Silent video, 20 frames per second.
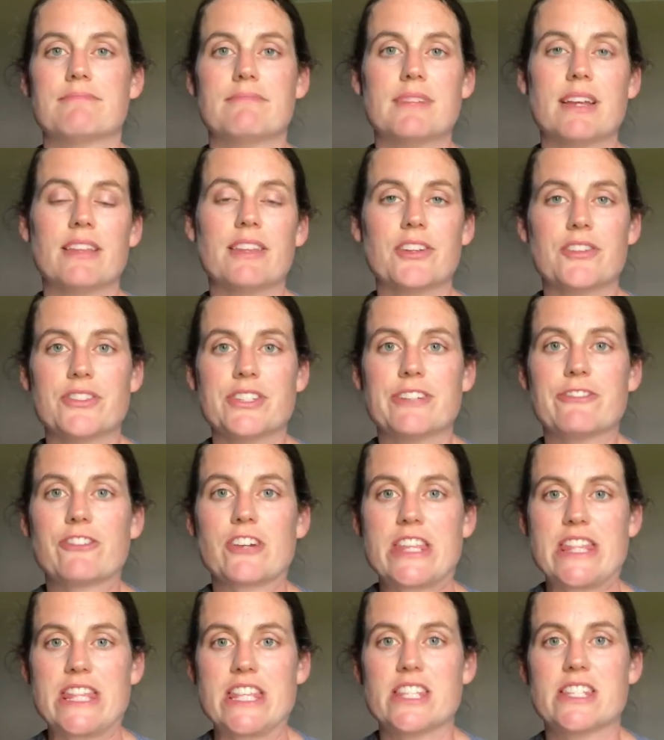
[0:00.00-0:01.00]
a little
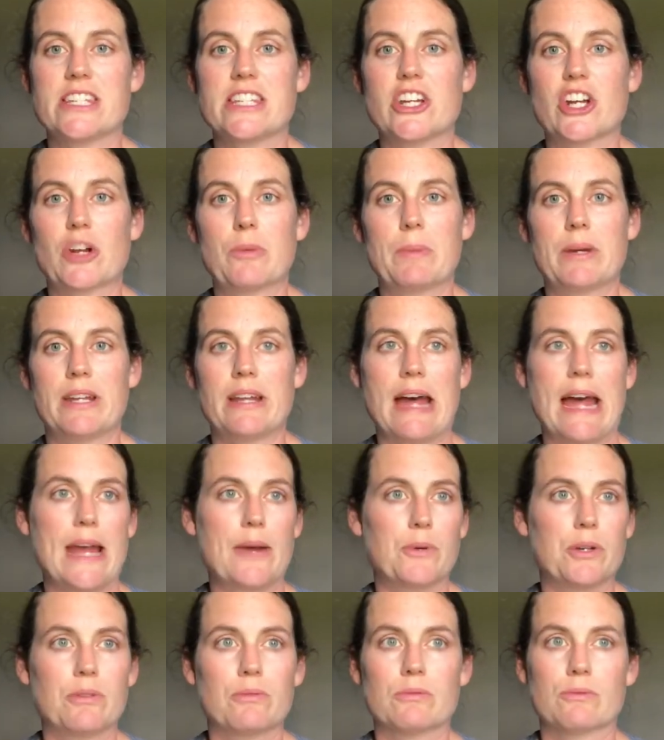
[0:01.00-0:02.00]
different this year, but I
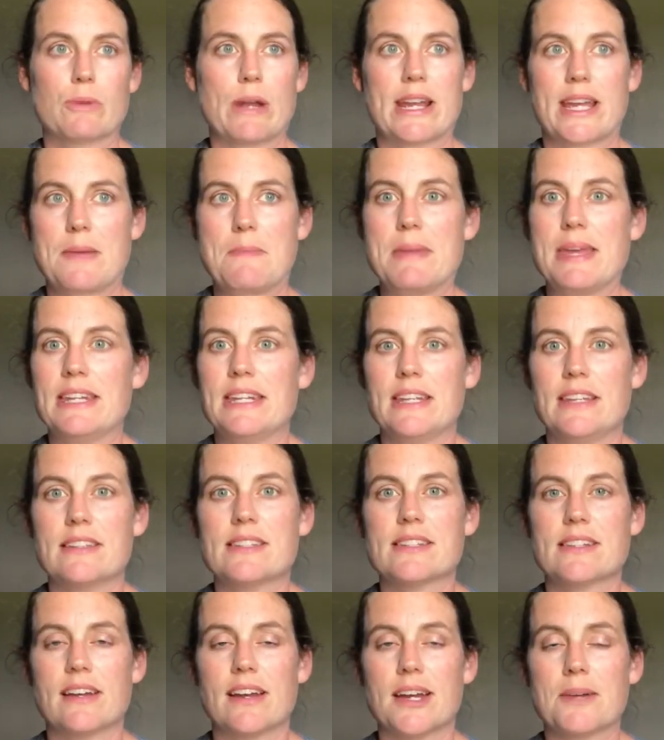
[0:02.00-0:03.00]
would recommend
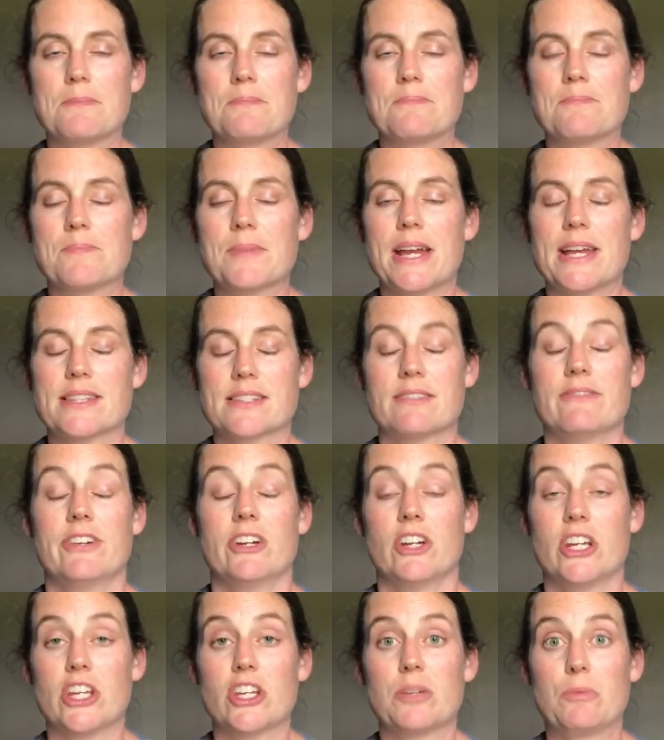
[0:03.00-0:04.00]
it as a
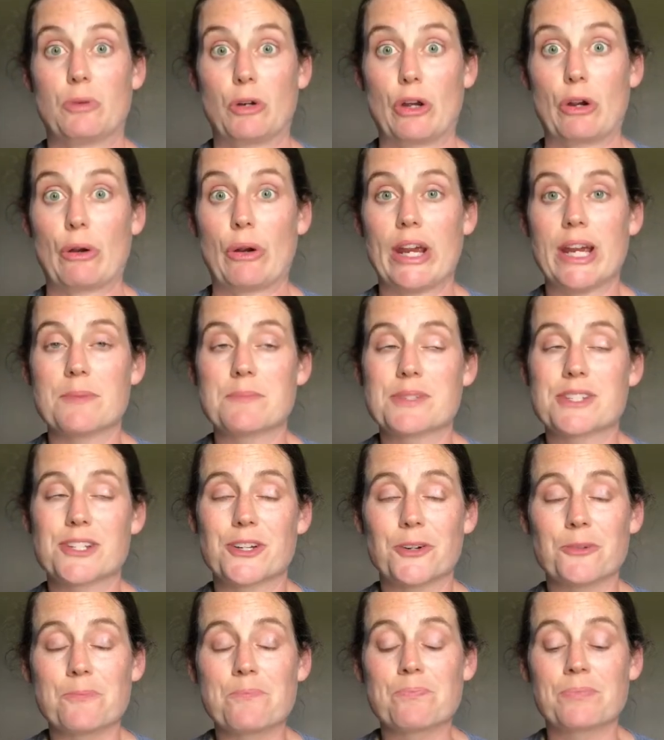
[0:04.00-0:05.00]
very good program.
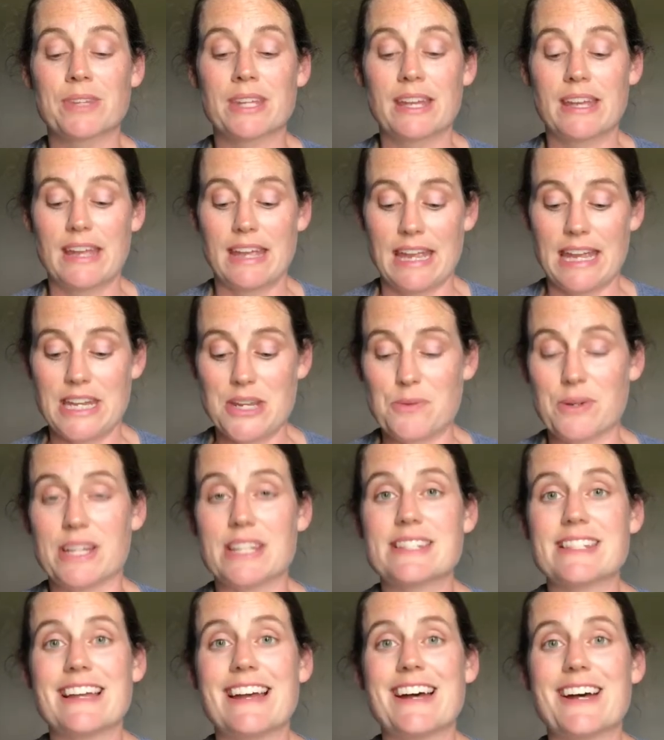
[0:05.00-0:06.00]
So
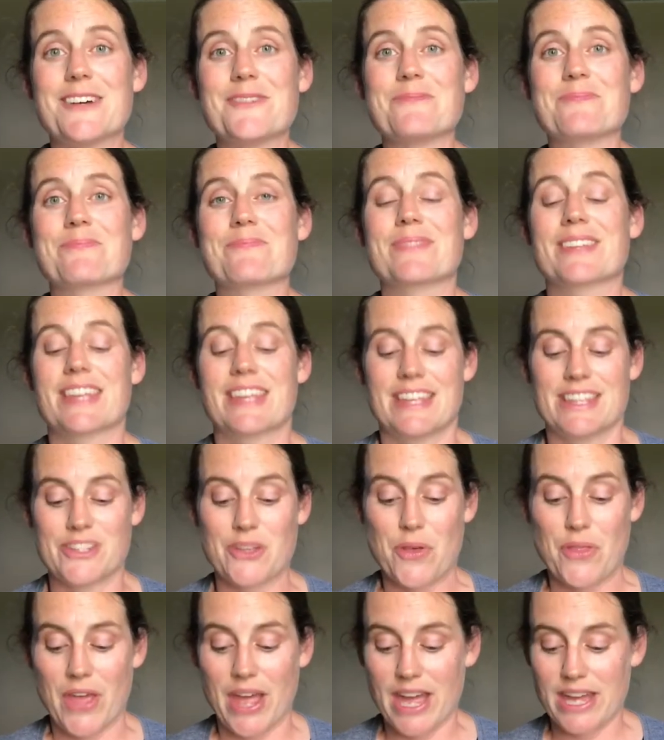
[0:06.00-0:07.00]
anyways,
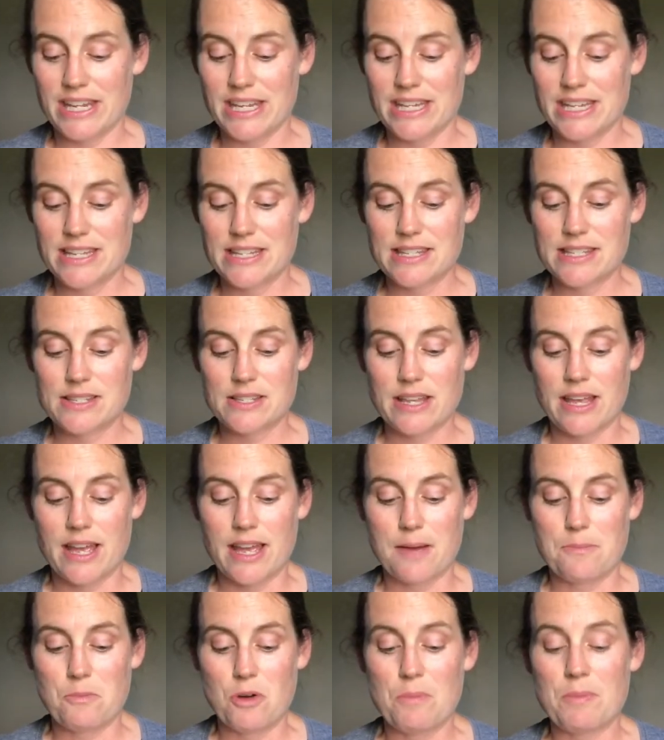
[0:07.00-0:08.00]
so that is
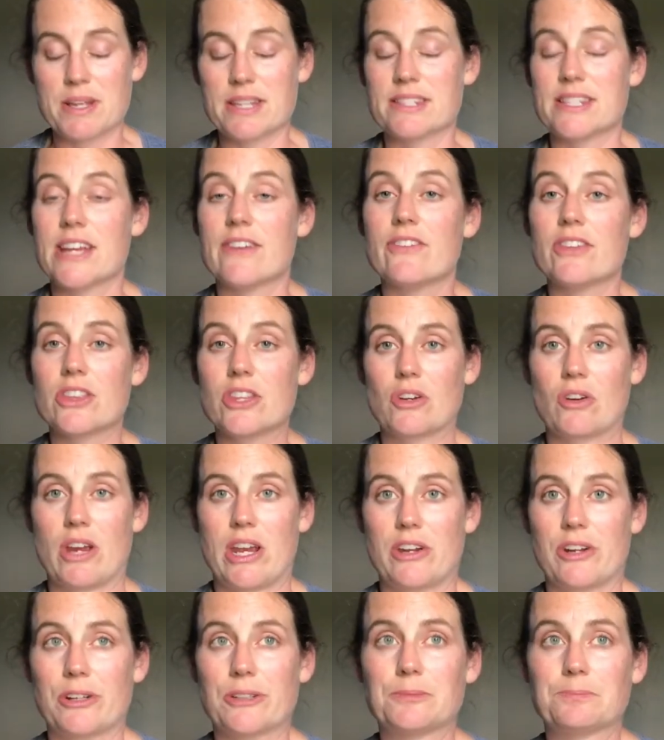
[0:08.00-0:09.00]
what my 7th
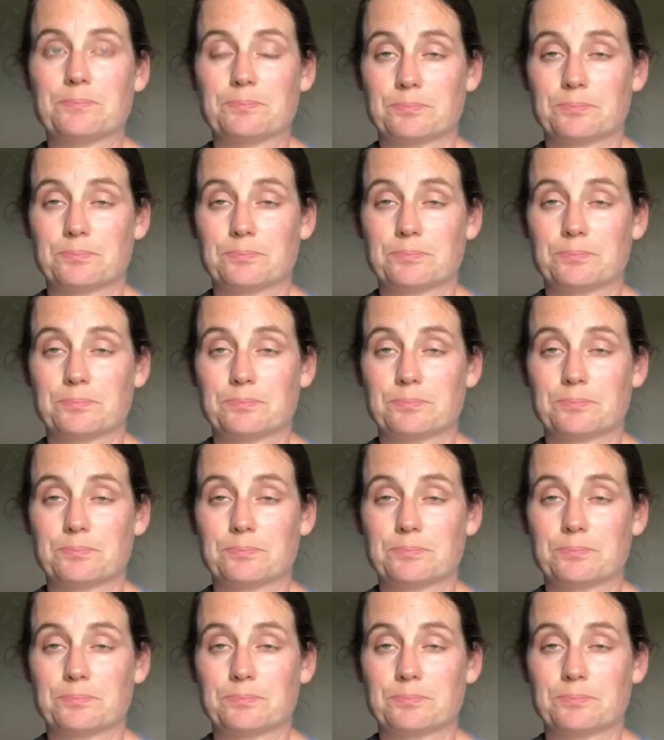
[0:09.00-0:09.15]
grader